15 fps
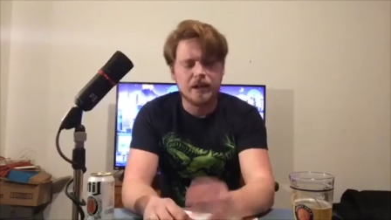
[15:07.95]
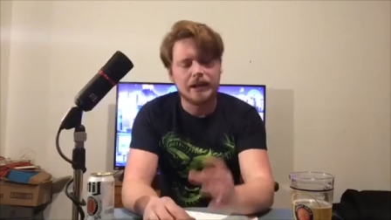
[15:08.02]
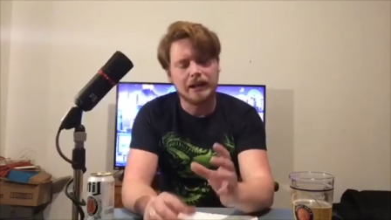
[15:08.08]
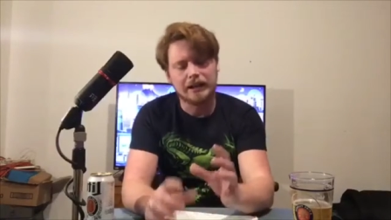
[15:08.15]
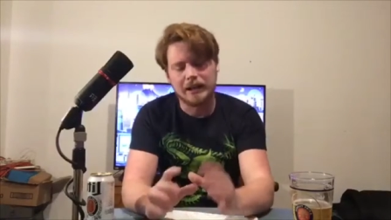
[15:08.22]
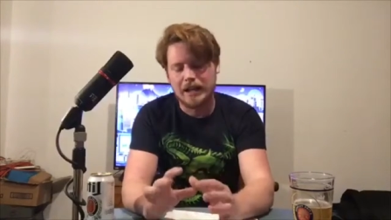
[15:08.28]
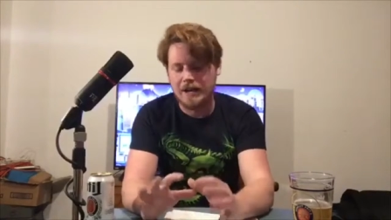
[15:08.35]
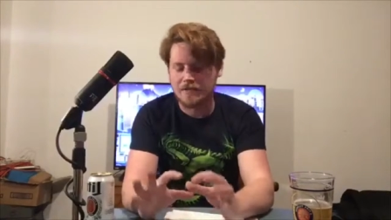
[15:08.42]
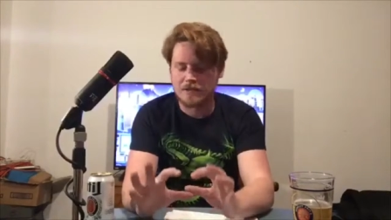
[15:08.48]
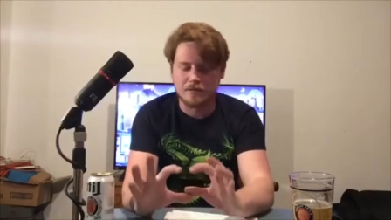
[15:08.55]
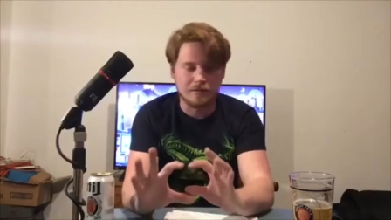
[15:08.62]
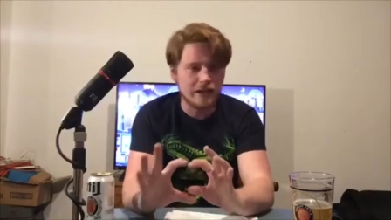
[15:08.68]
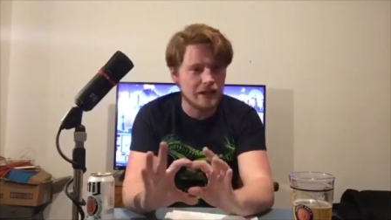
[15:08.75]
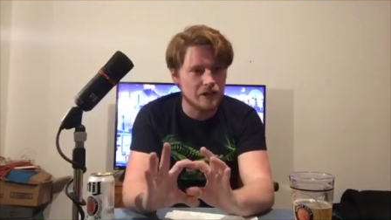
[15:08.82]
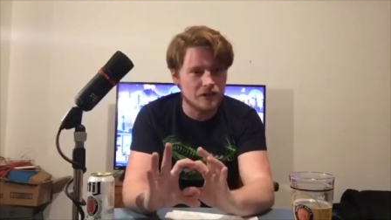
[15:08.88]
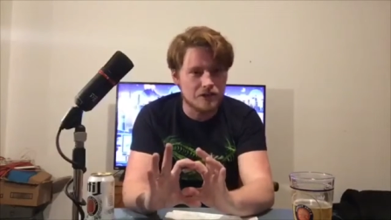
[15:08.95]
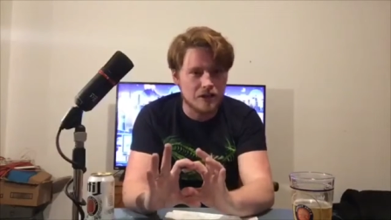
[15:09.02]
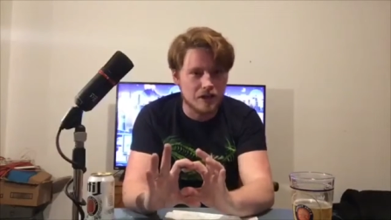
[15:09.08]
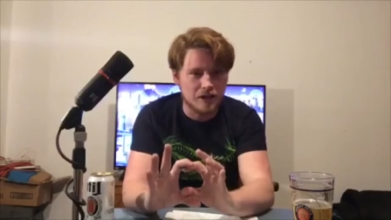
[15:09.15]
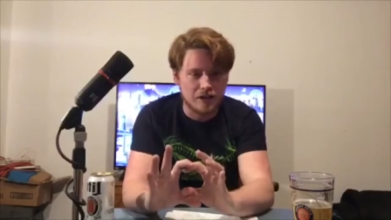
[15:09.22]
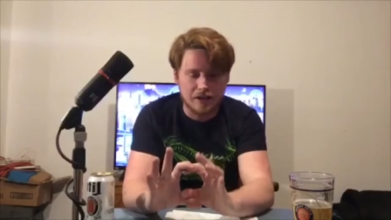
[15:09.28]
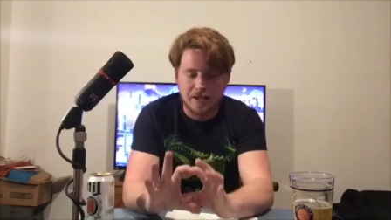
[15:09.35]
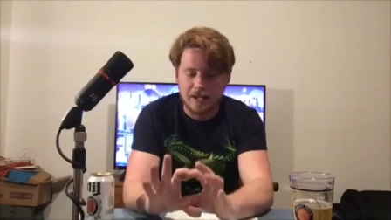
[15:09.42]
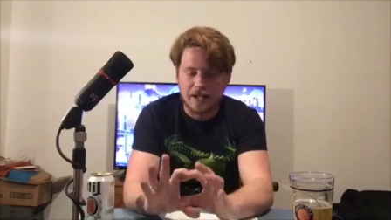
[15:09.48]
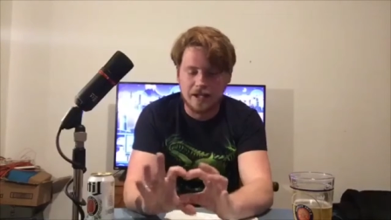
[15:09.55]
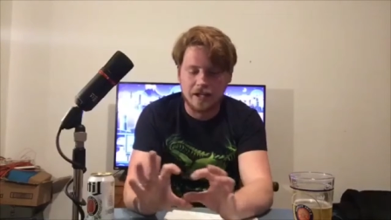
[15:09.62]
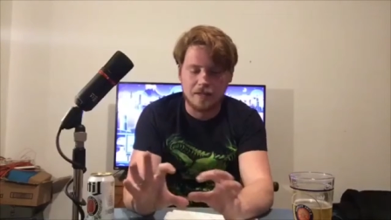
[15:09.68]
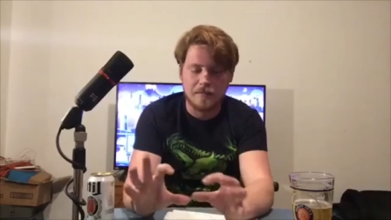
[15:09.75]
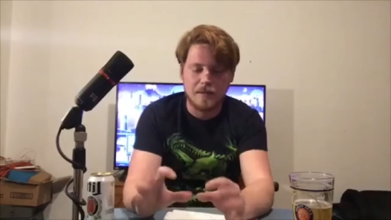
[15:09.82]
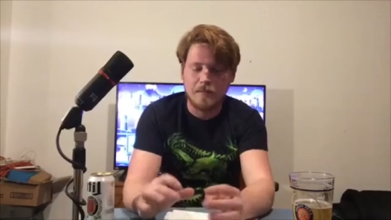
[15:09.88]
It'll have some letters on it,
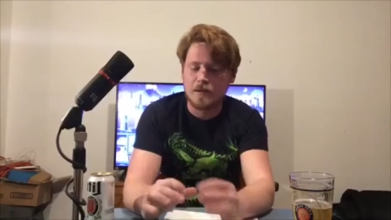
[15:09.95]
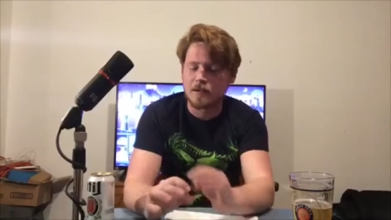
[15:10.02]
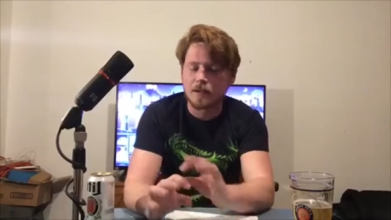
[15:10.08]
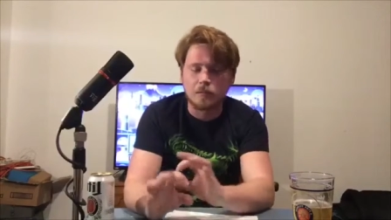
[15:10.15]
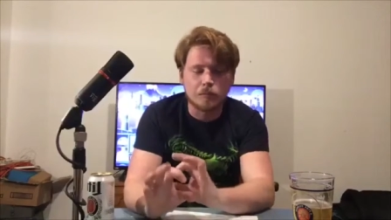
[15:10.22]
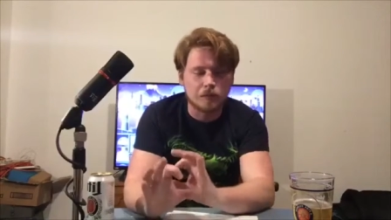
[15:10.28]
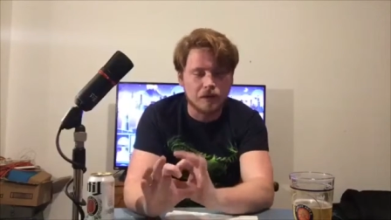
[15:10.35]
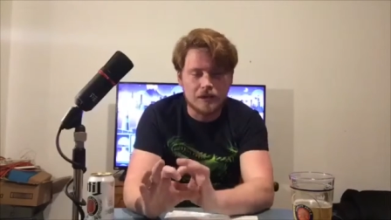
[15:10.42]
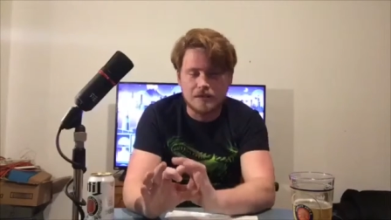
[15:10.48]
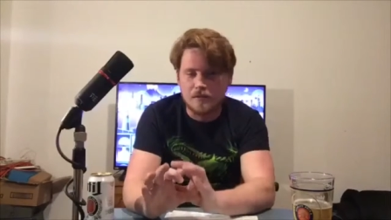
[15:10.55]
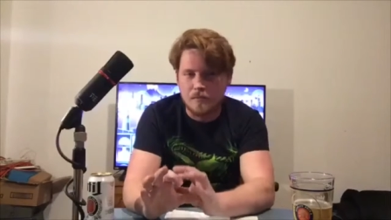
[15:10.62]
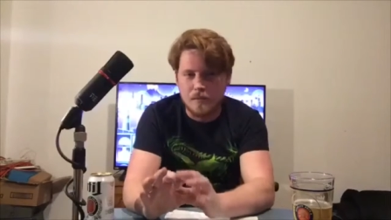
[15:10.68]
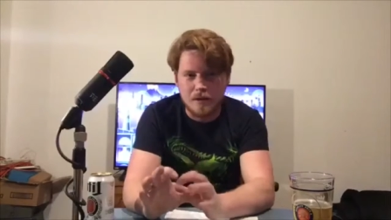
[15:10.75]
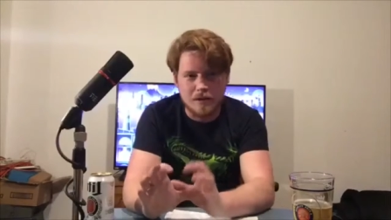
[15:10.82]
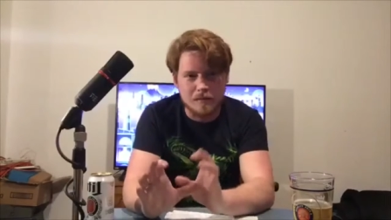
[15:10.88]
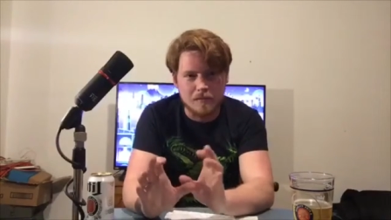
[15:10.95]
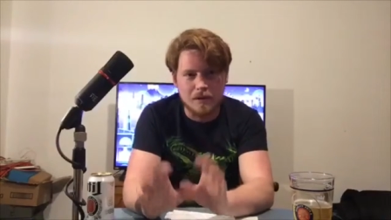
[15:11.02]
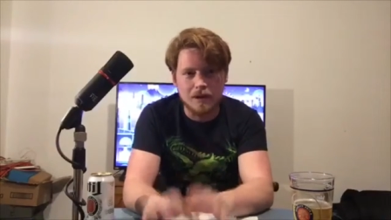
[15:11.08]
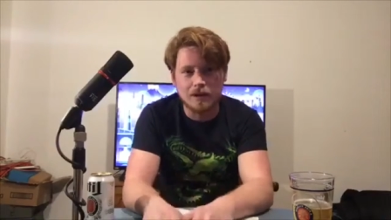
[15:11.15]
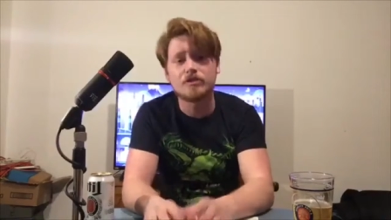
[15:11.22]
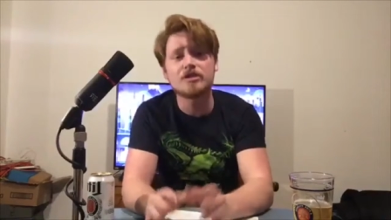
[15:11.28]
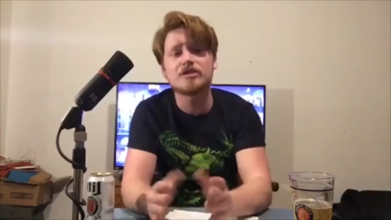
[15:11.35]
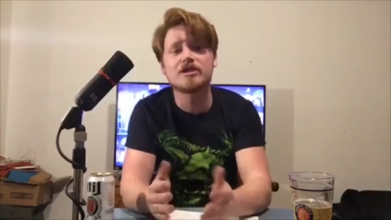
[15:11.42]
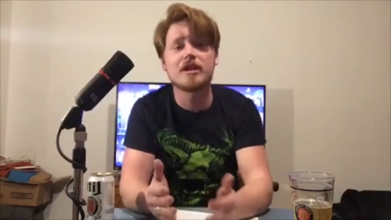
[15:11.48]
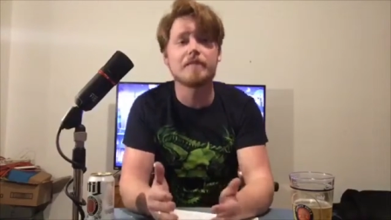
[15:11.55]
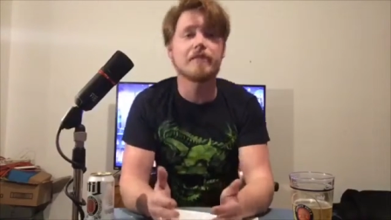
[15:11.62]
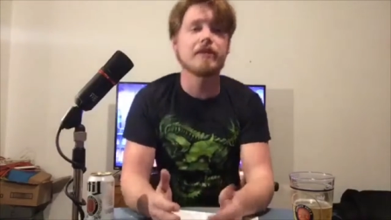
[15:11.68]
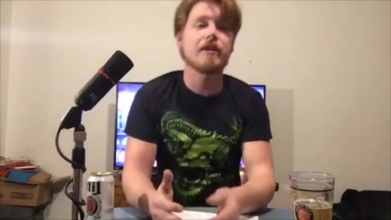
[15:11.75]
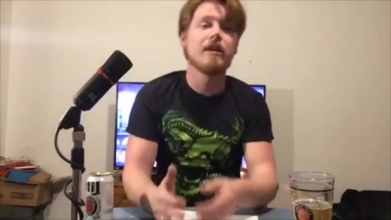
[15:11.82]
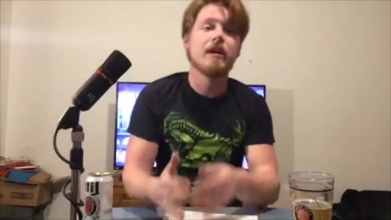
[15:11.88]
maybe a little print of a beer mug, something